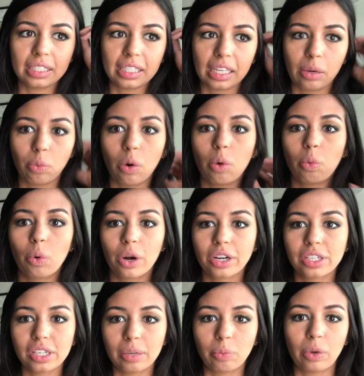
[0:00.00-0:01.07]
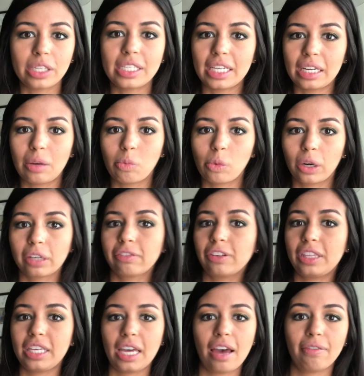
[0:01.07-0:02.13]
see what worked and what didn't work
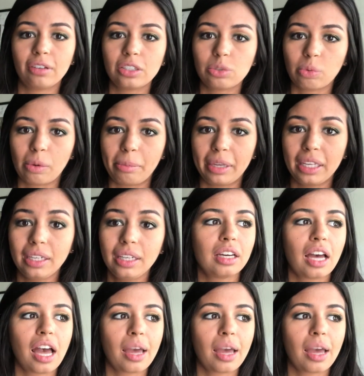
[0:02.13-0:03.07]
for the average woman.